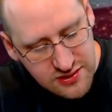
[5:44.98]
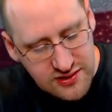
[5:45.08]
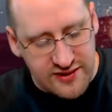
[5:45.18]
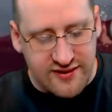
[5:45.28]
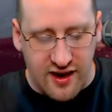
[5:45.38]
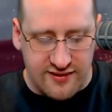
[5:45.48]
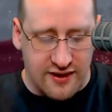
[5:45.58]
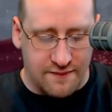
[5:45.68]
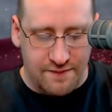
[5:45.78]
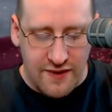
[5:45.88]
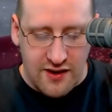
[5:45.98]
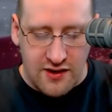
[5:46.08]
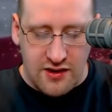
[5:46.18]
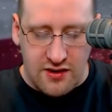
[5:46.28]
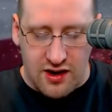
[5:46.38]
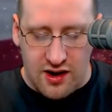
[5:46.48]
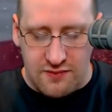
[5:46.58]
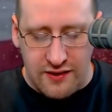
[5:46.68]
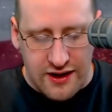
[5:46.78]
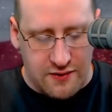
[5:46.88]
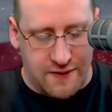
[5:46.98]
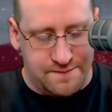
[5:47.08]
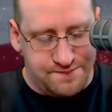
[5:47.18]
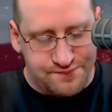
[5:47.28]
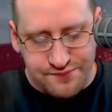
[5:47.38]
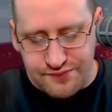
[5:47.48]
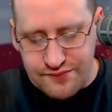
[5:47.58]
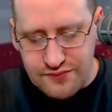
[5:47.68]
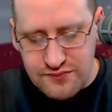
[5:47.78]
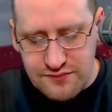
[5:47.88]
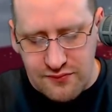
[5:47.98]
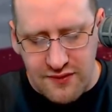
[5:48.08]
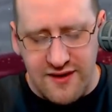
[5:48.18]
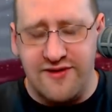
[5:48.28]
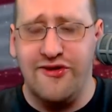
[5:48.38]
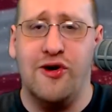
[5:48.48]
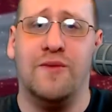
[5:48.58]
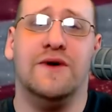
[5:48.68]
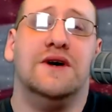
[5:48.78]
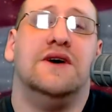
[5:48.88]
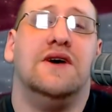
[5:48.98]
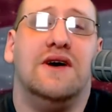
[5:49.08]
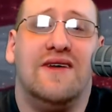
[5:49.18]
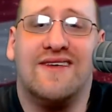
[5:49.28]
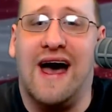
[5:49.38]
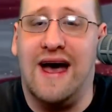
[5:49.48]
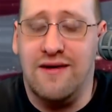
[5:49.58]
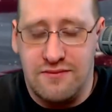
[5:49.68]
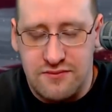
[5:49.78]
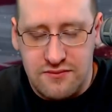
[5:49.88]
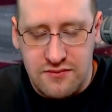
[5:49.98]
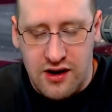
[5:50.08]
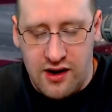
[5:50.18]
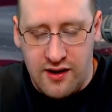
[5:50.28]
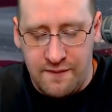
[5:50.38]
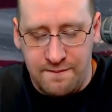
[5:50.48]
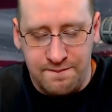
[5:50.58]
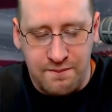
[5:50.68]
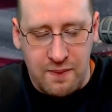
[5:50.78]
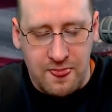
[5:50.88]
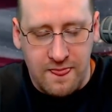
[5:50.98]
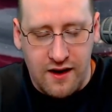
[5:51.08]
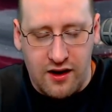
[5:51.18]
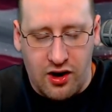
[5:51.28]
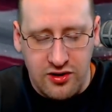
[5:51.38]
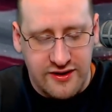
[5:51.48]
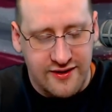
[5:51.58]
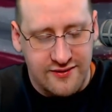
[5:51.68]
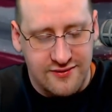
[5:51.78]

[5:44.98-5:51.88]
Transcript: Disgusting. Uh, but anyway, so this guy, uh, Art,